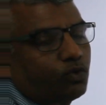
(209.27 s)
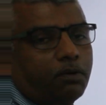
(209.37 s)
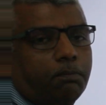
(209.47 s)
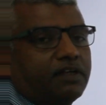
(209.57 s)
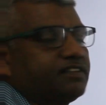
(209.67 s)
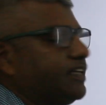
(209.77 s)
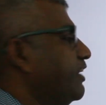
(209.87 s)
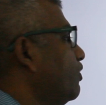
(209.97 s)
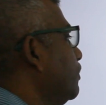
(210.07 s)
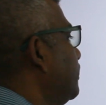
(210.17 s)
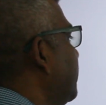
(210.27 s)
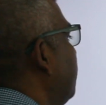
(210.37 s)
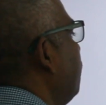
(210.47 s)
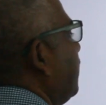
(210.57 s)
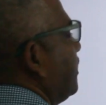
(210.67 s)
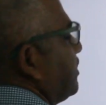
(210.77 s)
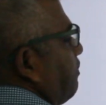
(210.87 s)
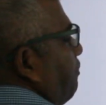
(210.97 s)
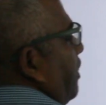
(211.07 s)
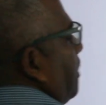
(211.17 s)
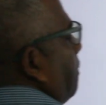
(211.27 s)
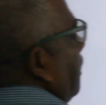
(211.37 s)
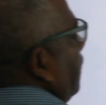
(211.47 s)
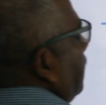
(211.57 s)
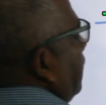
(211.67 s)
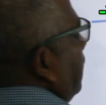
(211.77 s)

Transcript: 1 plus I root 3. What is the formula?